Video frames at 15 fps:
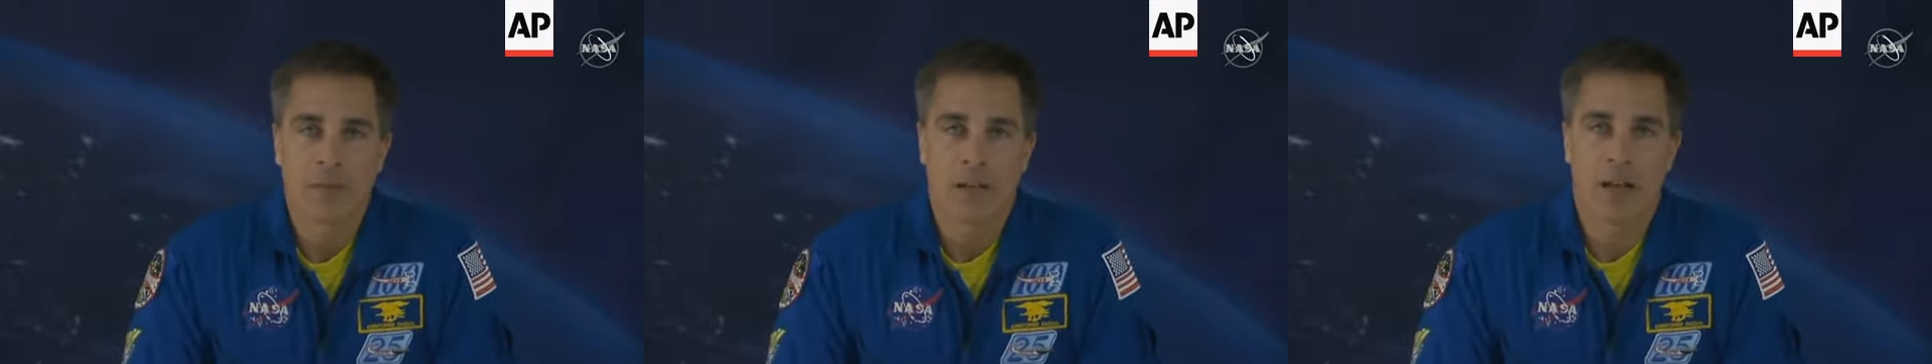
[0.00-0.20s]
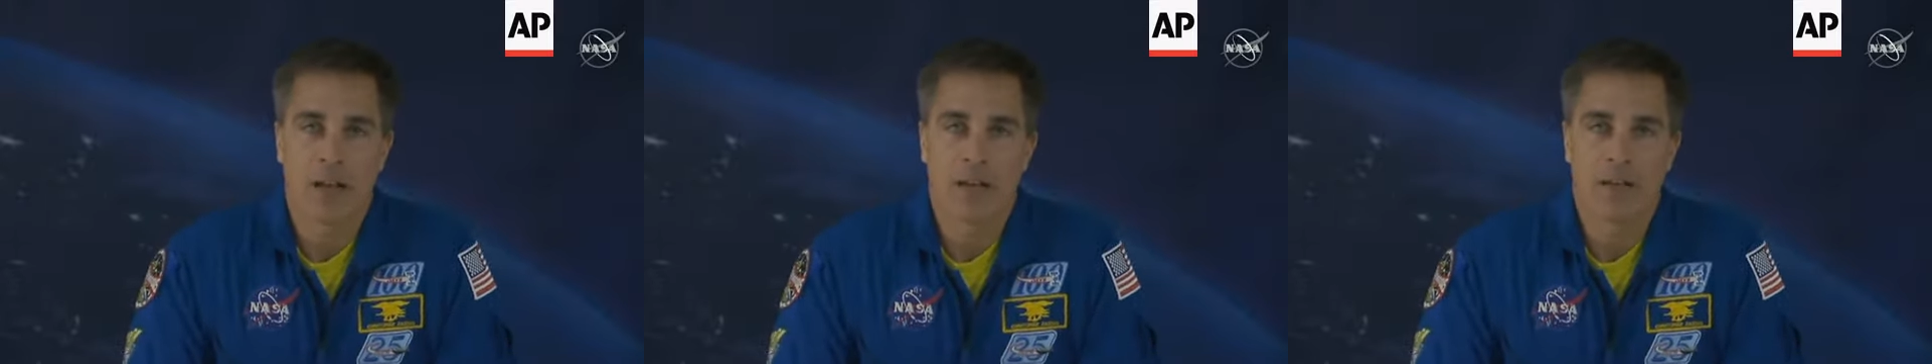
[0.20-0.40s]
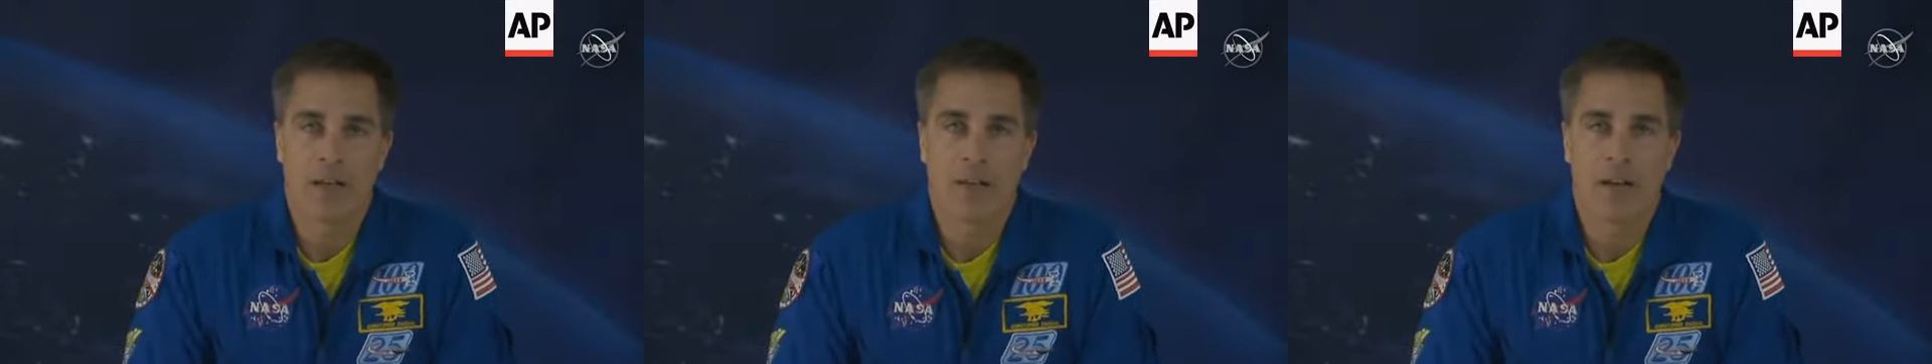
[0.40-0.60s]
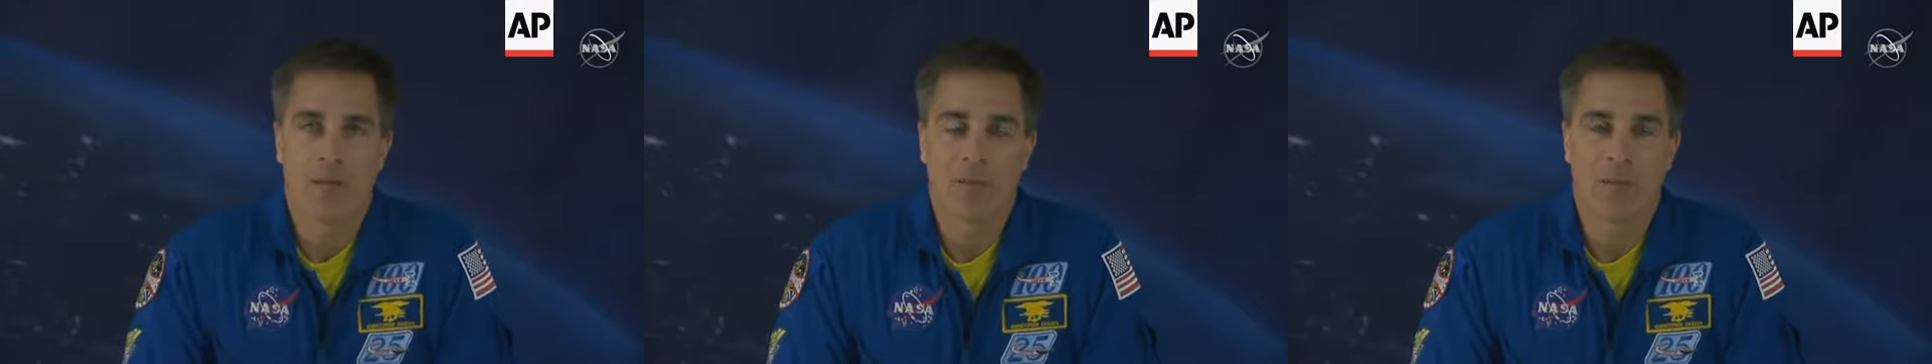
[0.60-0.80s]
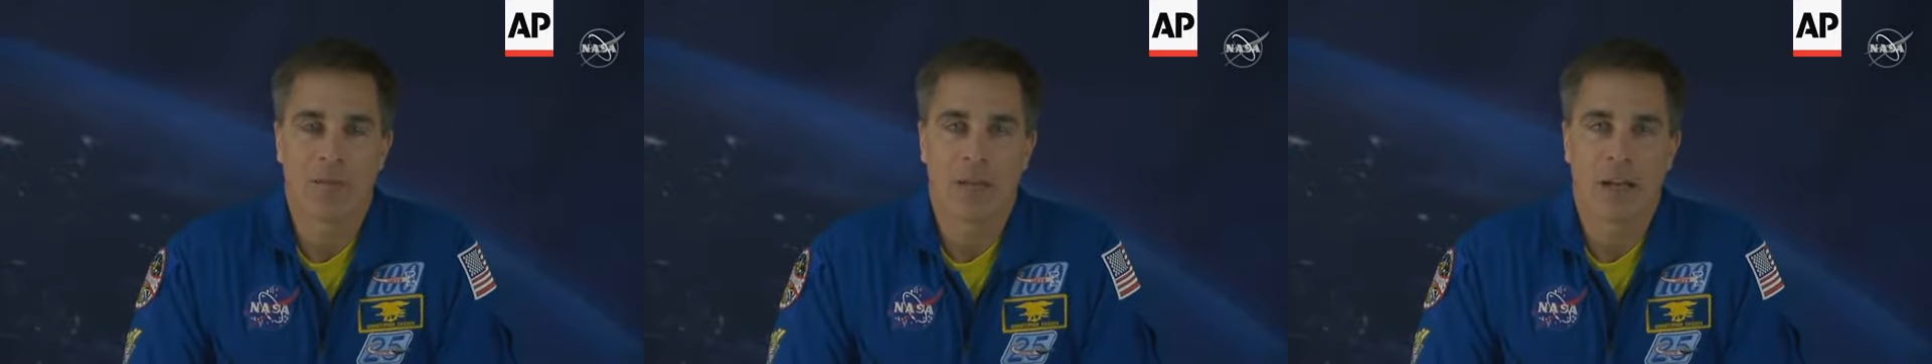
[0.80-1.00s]
at
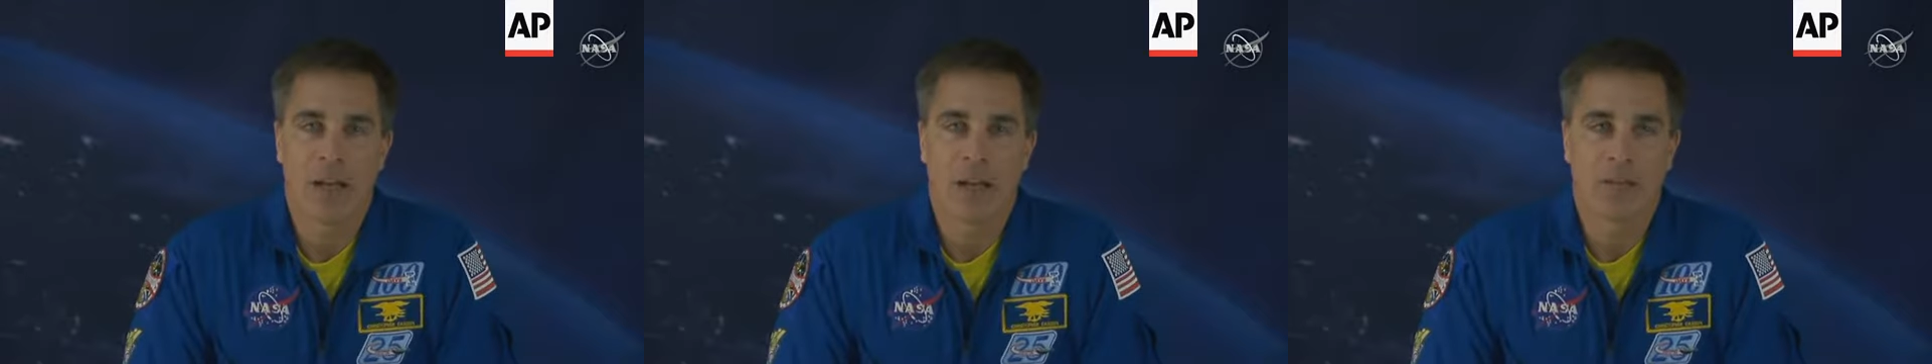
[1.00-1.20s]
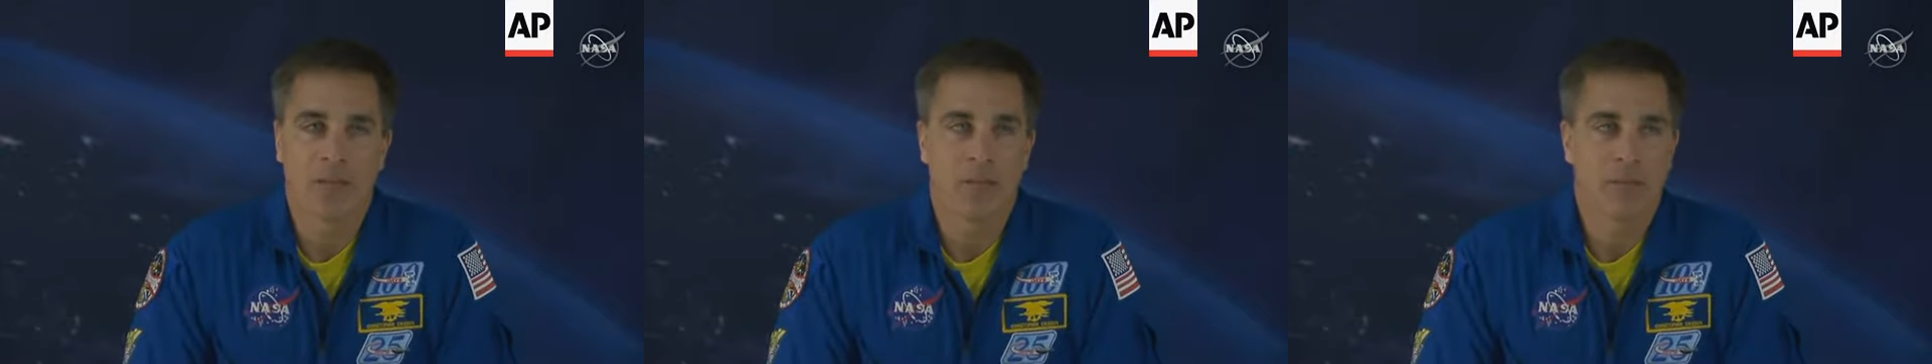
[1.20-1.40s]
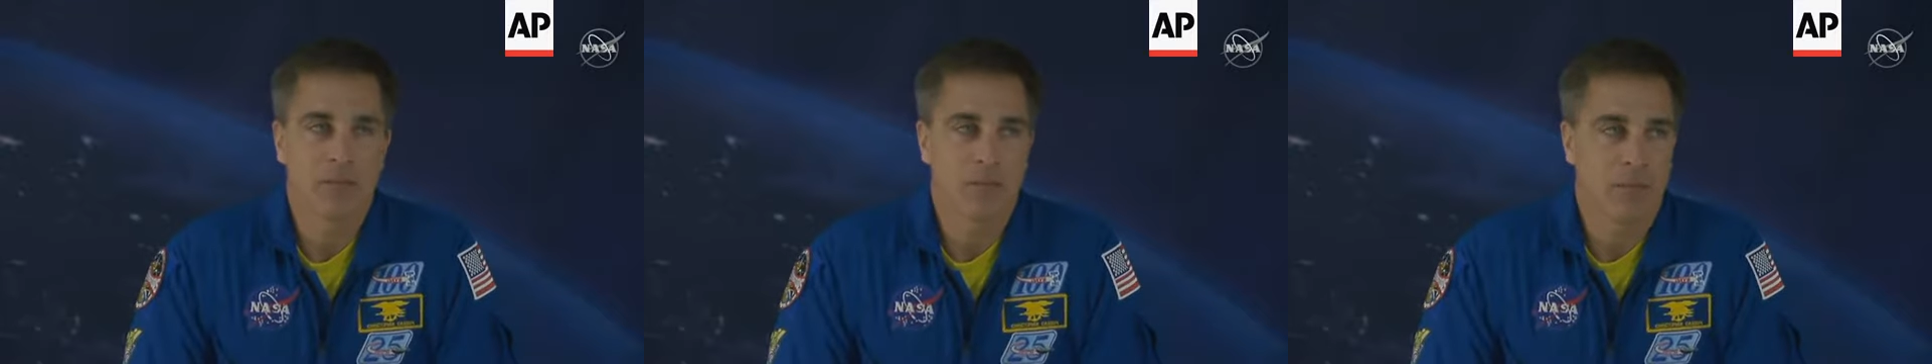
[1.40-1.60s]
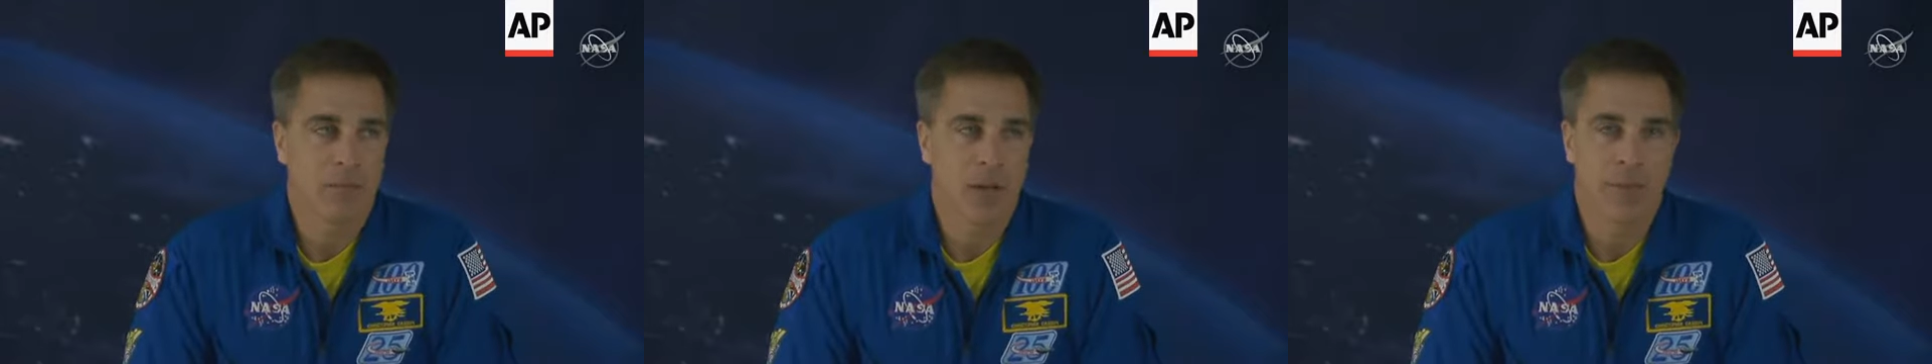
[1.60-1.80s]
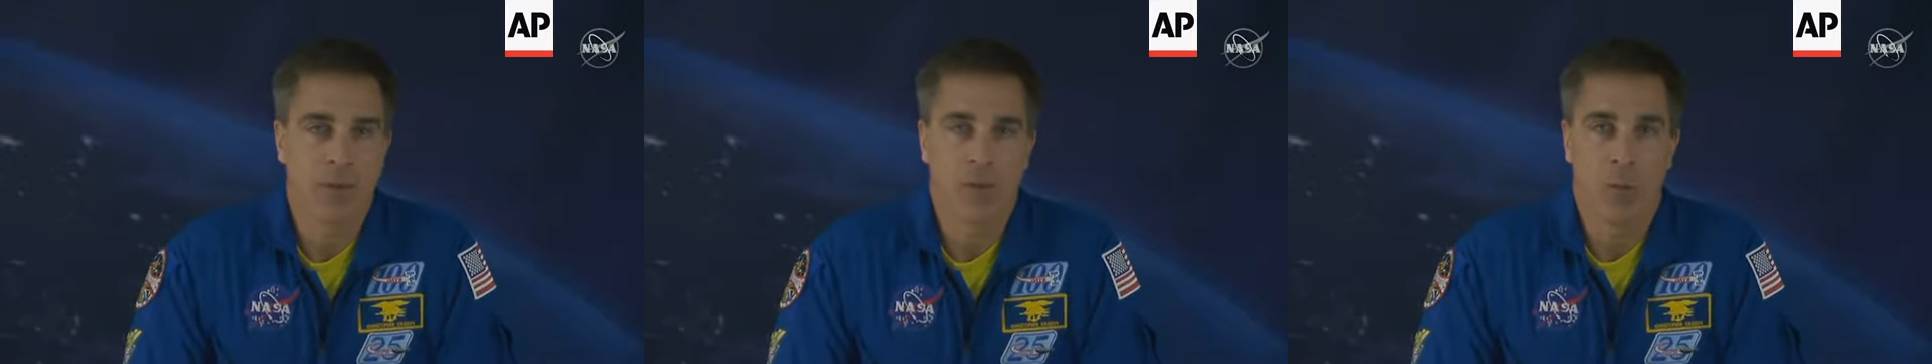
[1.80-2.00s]
um, at
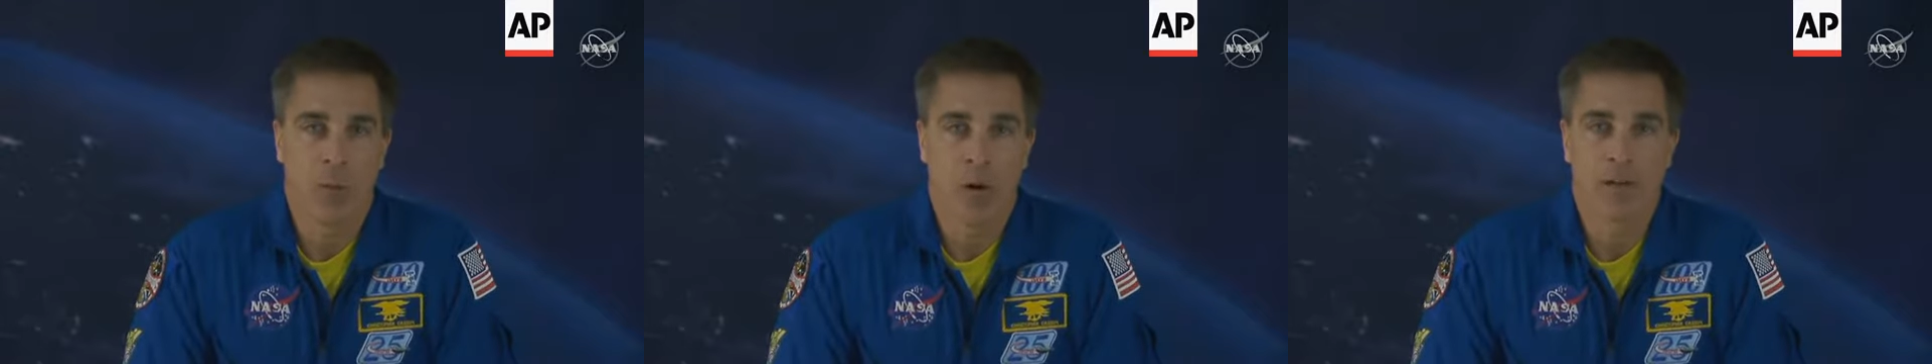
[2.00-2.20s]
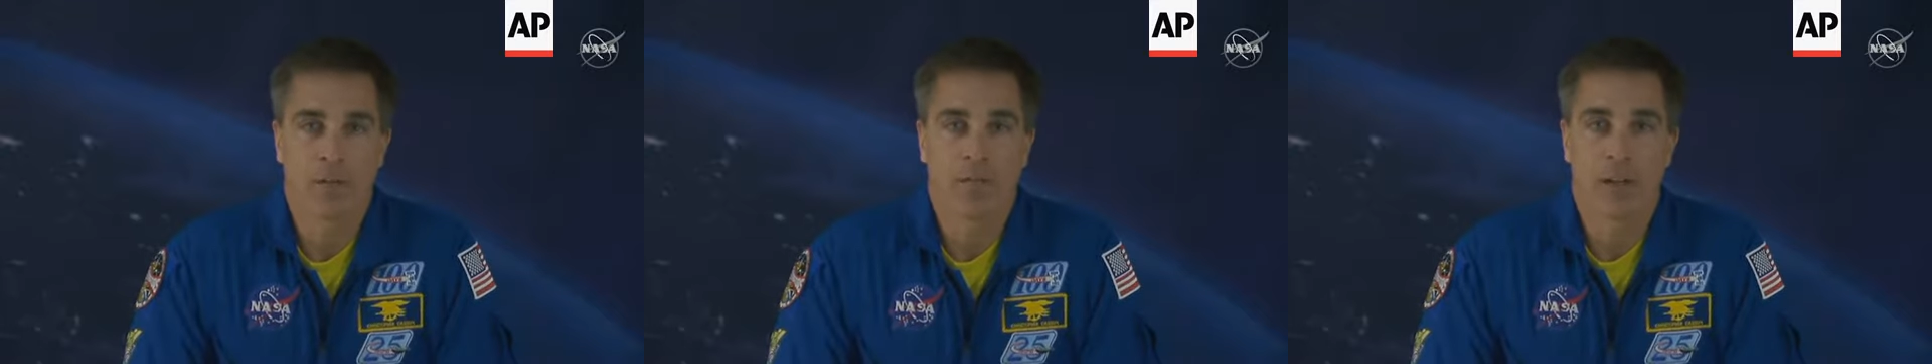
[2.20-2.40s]
maybe one